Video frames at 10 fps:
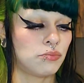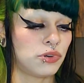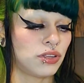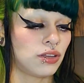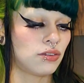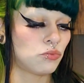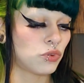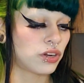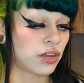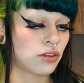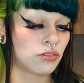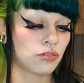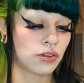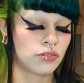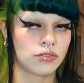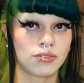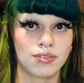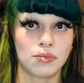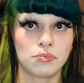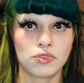But that didn't work out, so I just
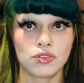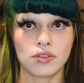dumped